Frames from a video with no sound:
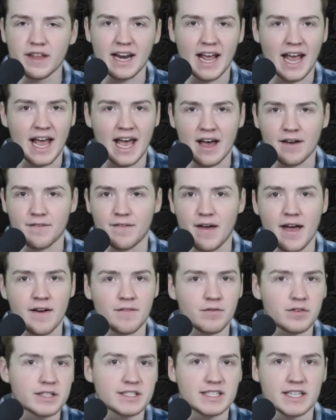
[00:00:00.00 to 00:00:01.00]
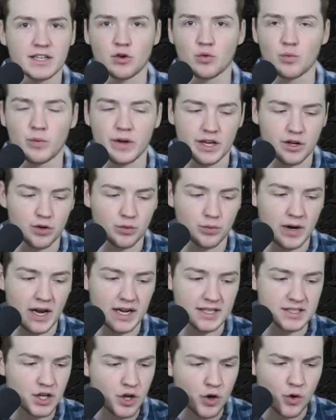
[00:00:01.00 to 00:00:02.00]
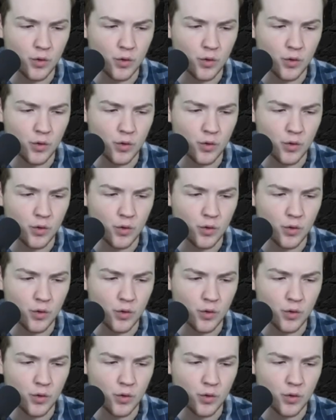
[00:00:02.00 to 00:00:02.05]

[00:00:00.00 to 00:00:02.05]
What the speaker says: half every single week correct.